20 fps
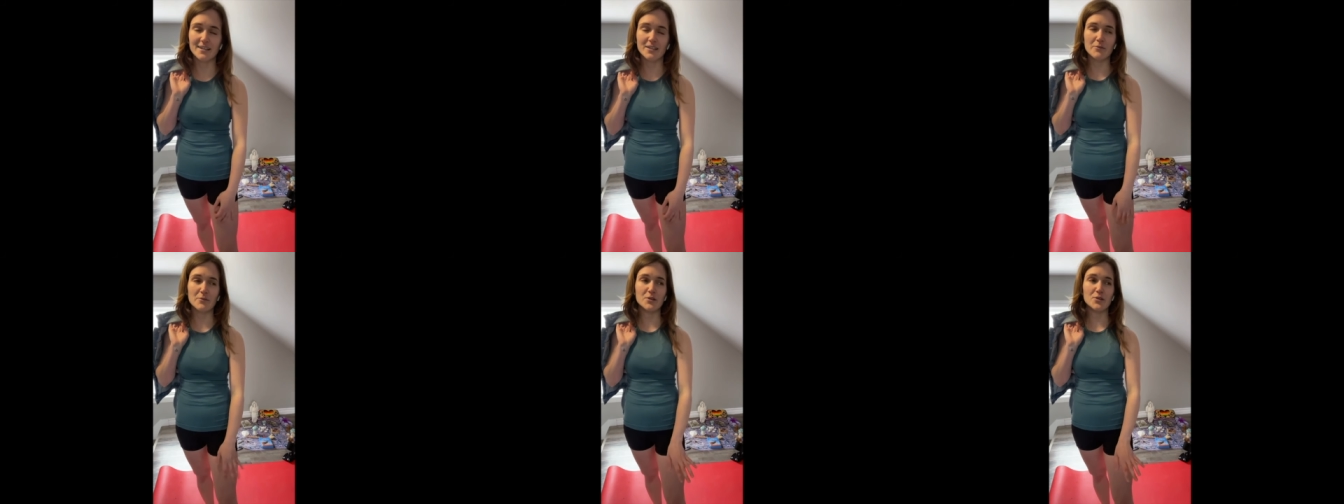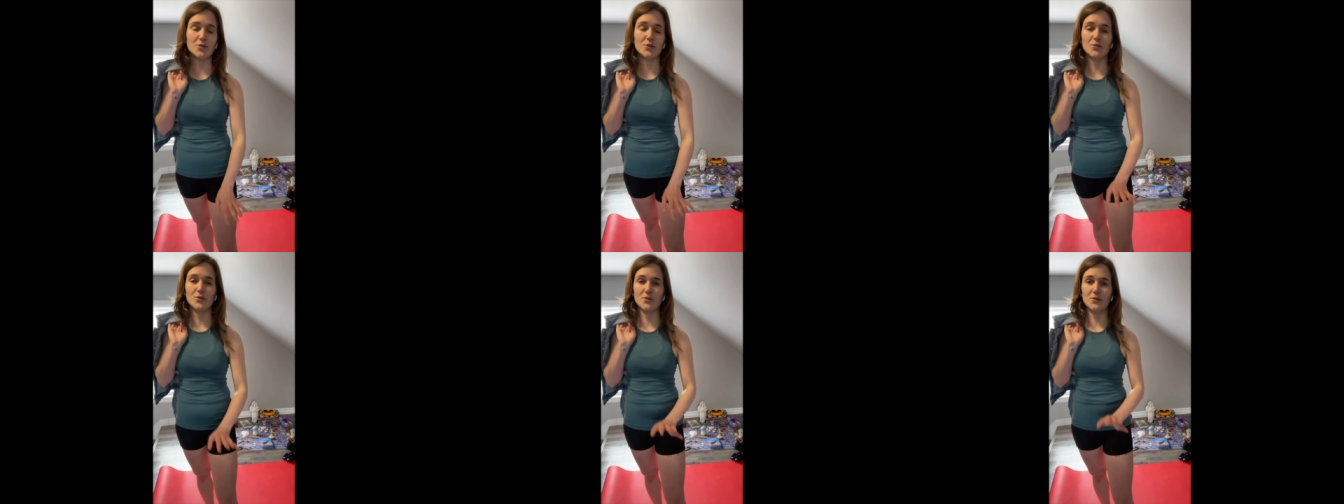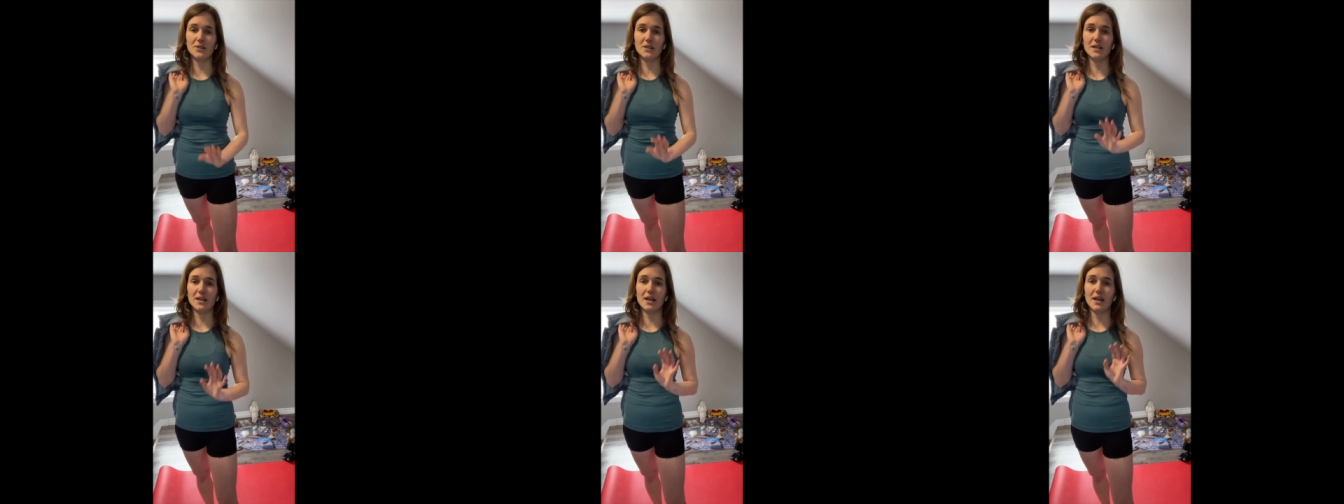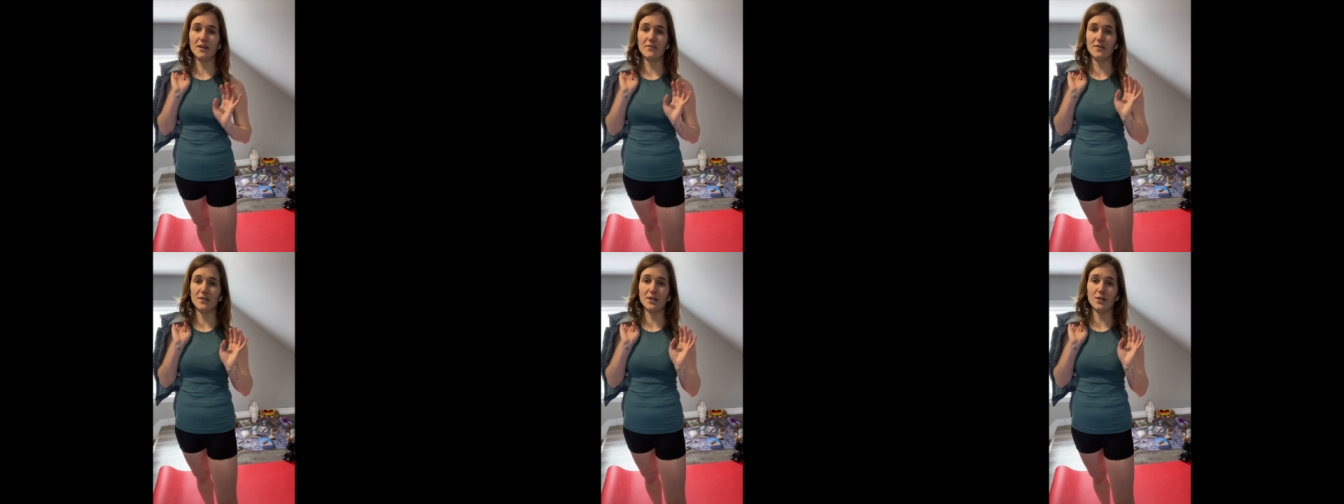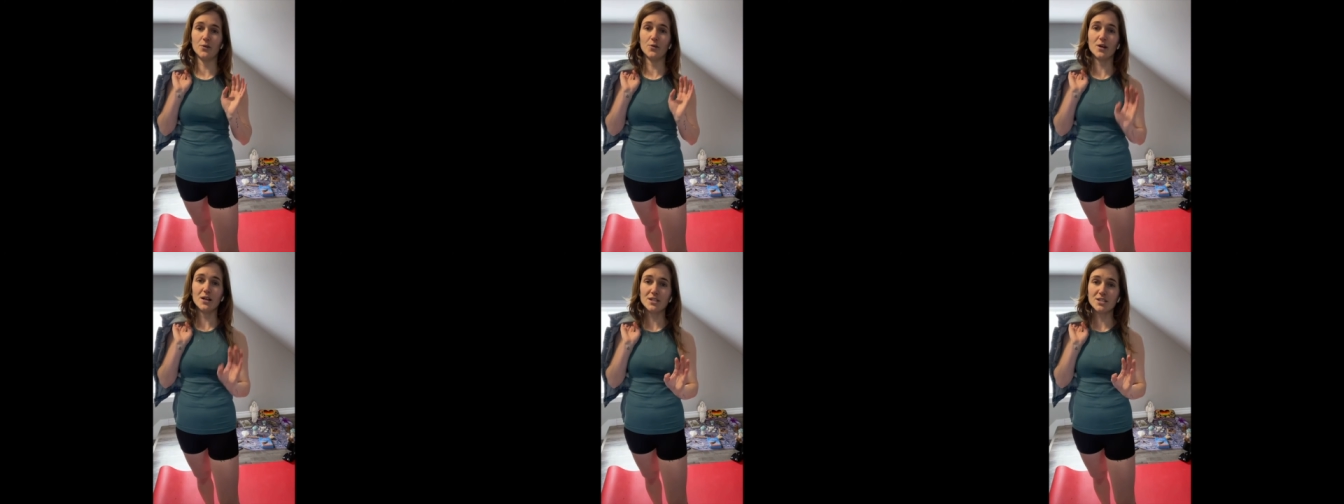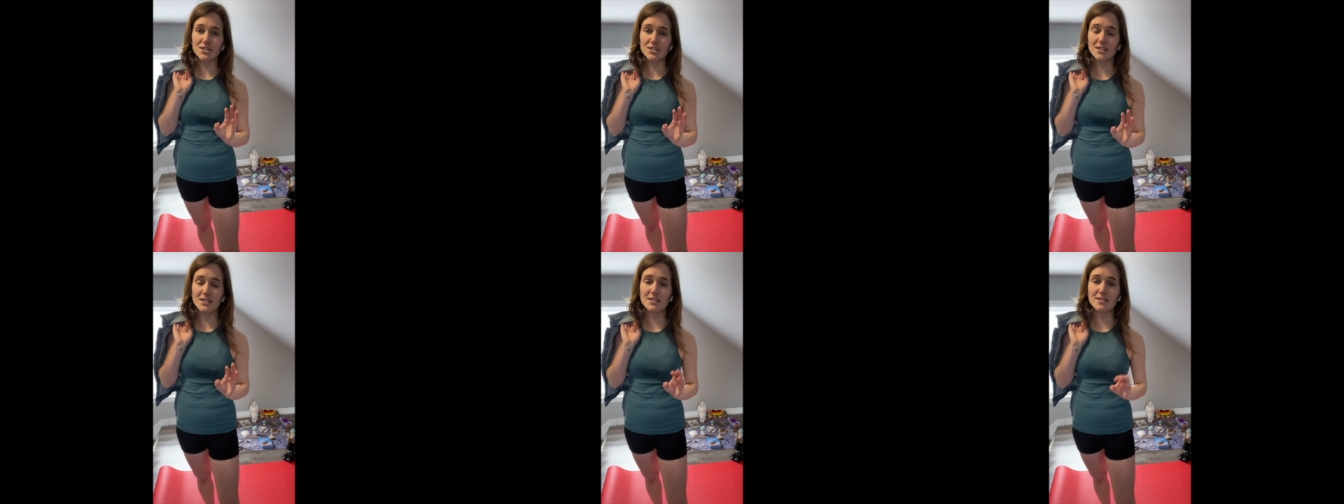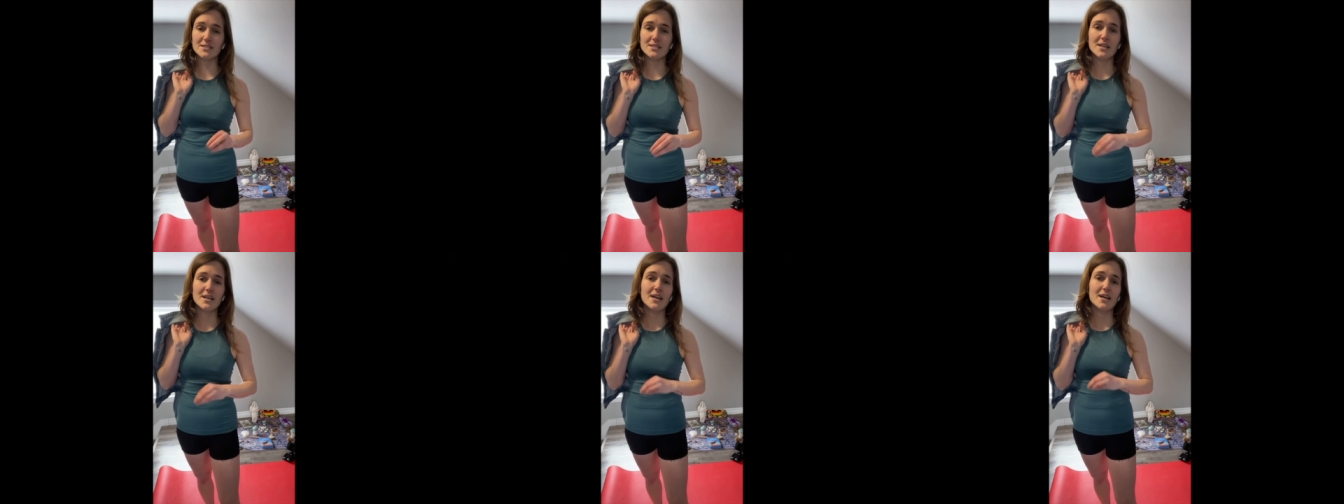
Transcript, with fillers: Let me know if you have any questions,